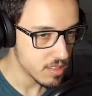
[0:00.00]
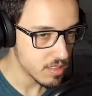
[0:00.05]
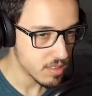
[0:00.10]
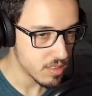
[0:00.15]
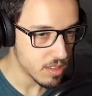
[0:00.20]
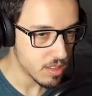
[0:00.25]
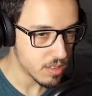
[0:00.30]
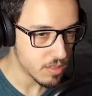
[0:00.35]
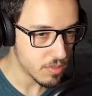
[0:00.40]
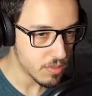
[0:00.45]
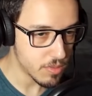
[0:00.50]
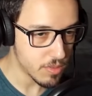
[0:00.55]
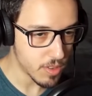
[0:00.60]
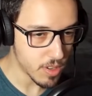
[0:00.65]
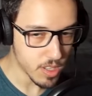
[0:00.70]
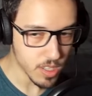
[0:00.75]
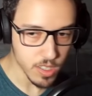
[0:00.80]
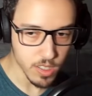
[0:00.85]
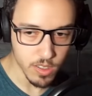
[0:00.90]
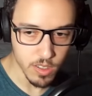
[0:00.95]
Oh,
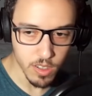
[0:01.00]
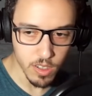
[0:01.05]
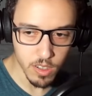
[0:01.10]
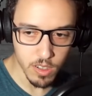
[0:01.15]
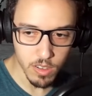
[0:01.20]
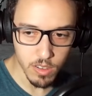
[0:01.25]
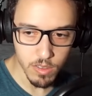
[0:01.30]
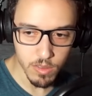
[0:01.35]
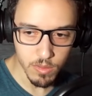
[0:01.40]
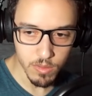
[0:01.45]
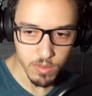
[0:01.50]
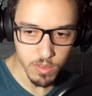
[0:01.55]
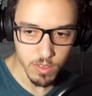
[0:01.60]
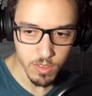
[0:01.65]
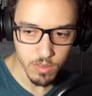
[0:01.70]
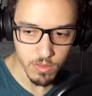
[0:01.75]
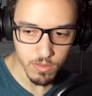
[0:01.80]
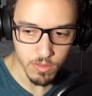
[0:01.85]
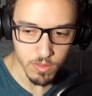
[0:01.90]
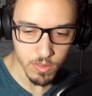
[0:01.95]
fuck no, but
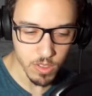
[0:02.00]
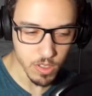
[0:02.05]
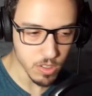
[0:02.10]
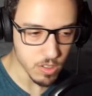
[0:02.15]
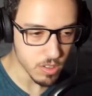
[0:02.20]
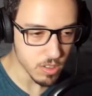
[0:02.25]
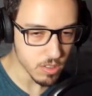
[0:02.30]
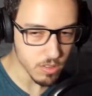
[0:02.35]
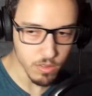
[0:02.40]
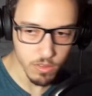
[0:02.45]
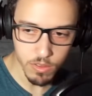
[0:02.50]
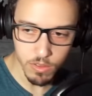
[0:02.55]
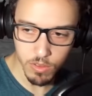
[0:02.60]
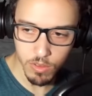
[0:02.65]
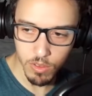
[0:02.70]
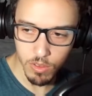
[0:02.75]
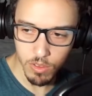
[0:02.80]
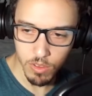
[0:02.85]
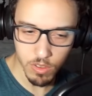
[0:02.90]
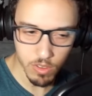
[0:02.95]
we're going to
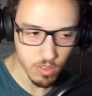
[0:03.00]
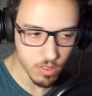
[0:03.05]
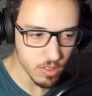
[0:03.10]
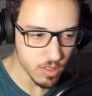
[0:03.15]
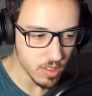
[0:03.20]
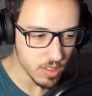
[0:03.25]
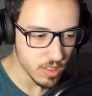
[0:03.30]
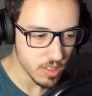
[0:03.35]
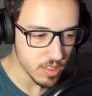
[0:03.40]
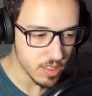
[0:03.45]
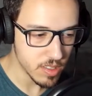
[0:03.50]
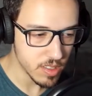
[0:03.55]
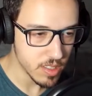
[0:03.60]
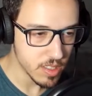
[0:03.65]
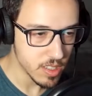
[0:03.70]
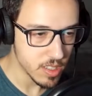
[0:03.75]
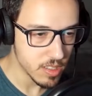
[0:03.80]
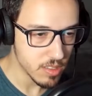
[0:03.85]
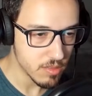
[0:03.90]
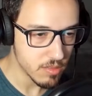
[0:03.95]
school.
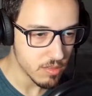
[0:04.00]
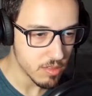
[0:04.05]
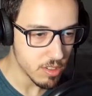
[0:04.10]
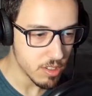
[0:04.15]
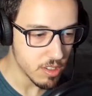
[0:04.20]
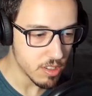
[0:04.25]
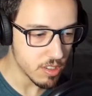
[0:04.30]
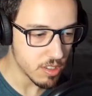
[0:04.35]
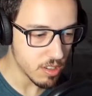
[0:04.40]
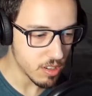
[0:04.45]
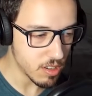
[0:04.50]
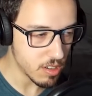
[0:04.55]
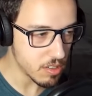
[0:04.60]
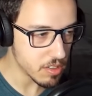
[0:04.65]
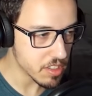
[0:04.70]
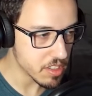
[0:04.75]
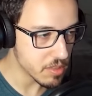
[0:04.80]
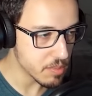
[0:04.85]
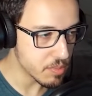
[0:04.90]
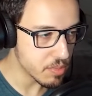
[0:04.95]
We're... Oh,
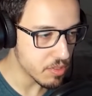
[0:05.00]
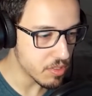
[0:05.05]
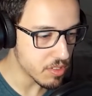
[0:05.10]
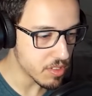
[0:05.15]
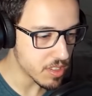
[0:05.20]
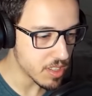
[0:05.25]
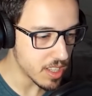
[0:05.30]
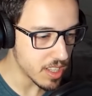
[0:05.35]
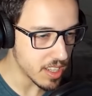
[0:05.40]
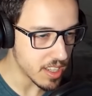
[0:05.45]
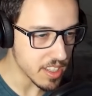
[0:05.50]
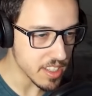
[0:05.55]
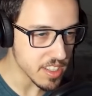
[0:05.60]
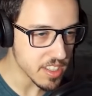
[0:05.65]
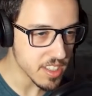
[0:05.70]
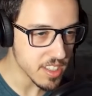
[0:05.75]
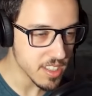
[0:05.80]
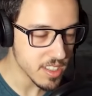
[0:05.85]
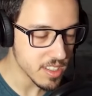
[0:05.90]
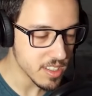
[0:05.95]
it's the pool class.